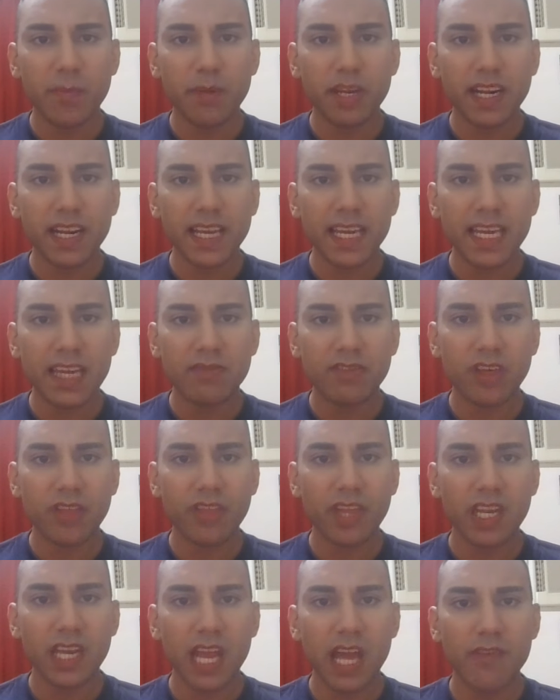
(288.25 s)
believe that
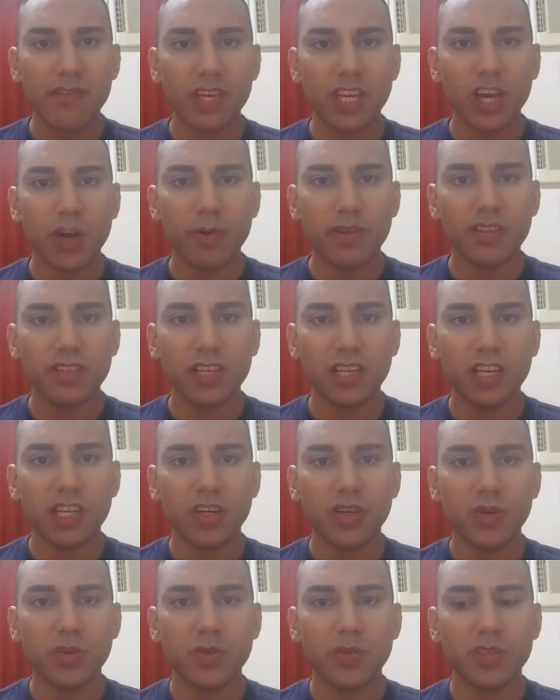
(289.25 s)
they're never going to
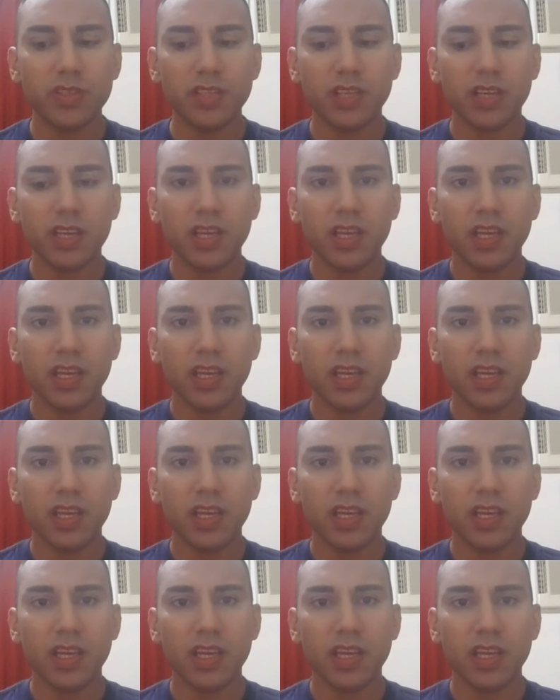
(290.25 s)
lose,